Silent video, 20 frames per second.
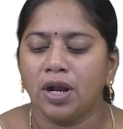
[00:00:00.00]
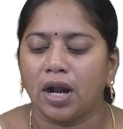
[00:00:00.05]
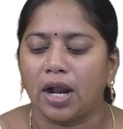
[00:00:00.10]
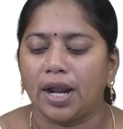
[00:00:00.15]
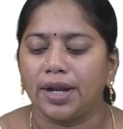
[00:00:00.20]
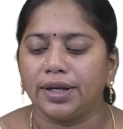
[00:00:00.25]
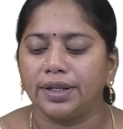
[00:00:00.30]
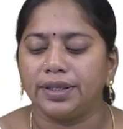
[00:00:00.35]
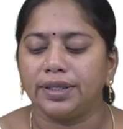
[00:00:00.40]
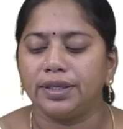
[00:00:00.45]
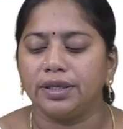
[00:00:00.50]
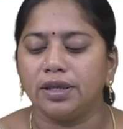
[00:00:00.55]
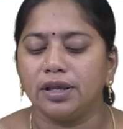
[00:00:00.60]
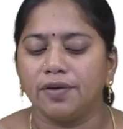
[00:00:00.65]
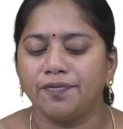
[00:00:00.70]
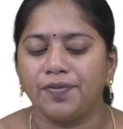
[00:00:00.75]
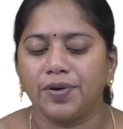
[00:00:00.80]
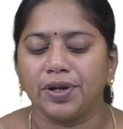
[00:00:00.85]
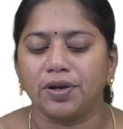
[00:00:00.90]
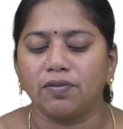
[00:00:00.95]
and E
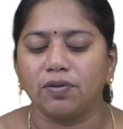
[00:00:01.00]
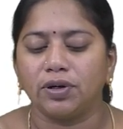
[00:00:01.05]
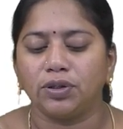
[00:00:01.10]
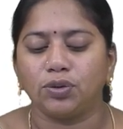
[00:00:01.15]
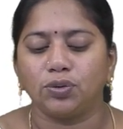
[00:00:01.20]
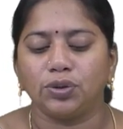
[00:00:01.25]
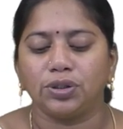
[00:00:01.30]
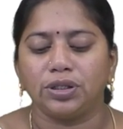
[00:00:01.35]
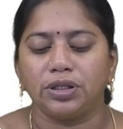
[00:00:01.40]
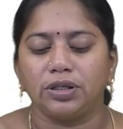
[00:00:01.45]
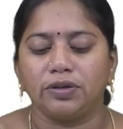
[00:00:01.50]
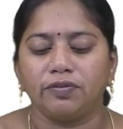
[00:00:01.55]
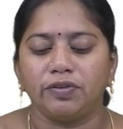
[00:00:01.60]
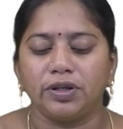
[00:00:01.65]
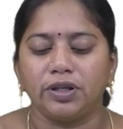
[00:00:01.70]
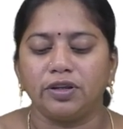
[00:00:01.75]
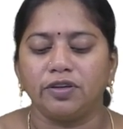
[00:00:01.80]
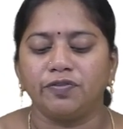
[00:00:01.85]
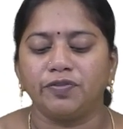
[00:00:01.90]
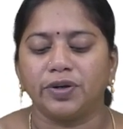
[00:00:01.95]
F equal to E
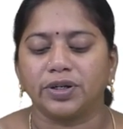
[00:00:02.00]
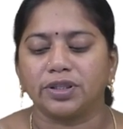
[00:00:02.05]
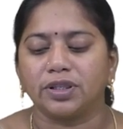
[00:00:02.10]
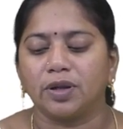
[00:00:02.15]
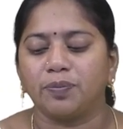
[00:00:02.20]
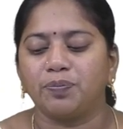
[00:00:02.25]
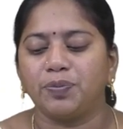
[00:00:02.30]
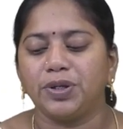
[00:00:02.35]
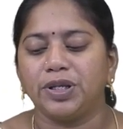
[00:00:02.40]
V for the